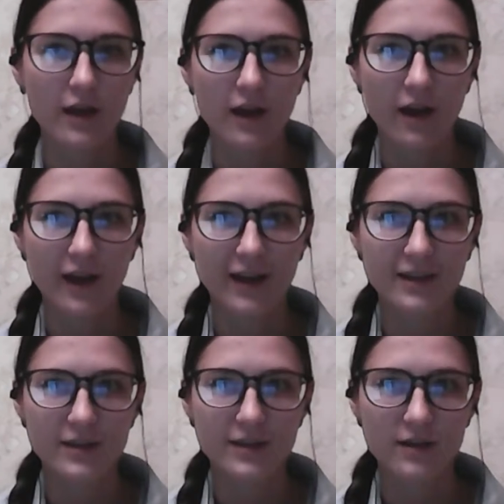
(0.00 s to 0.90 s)

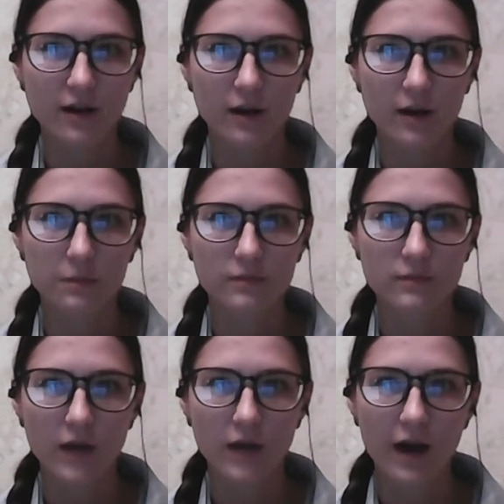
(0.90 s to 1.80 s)
And
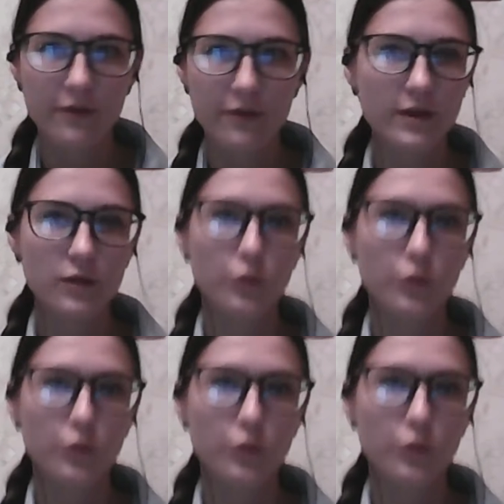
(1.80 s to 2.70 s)
are there
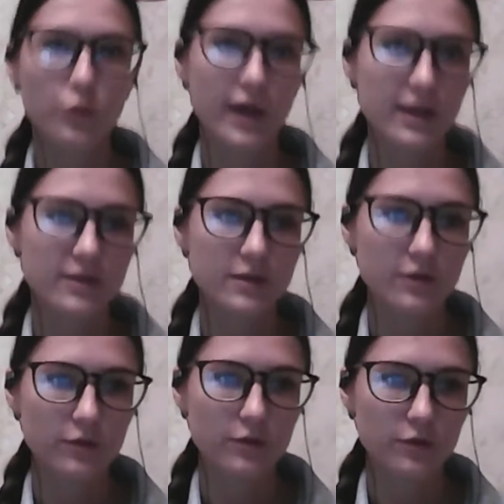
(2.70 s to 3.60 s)
ways
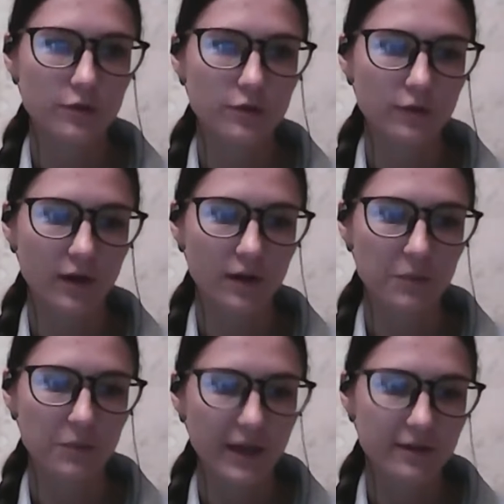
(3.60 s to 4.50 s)
to
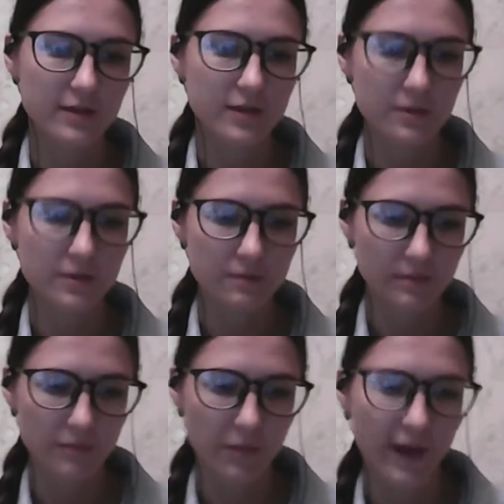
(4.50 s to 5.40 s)
make this
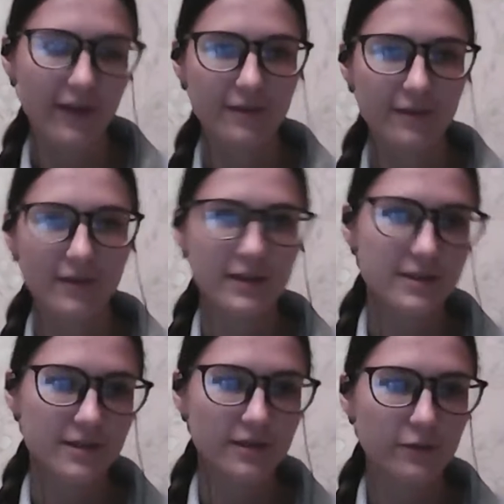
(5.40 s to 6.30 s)
path
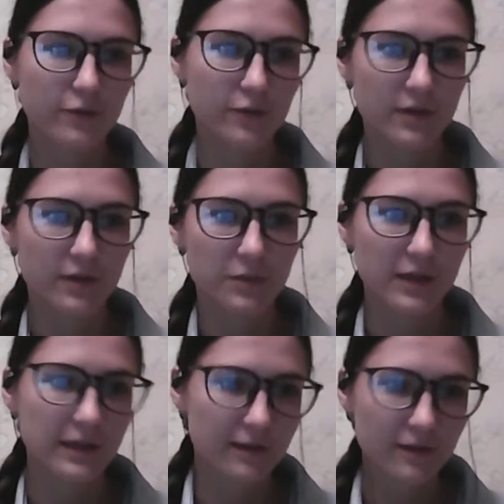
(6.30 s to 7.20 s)
easier for the
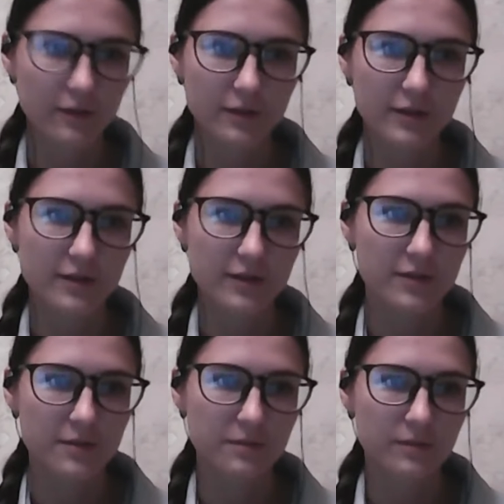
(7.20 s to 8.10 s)
beginner learners?
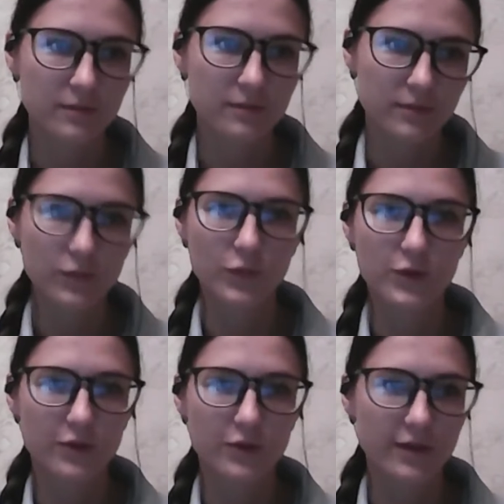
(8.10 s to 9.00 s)
What do you
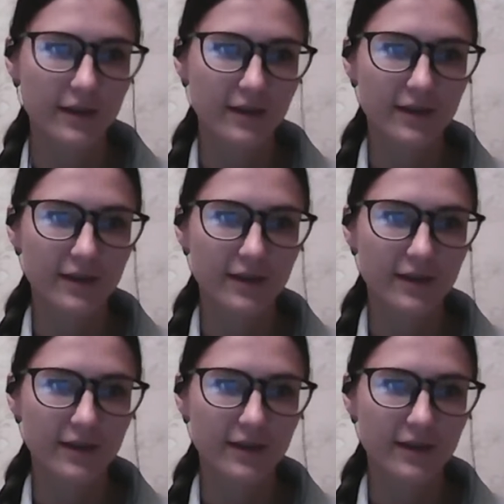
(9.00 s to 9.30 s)
think?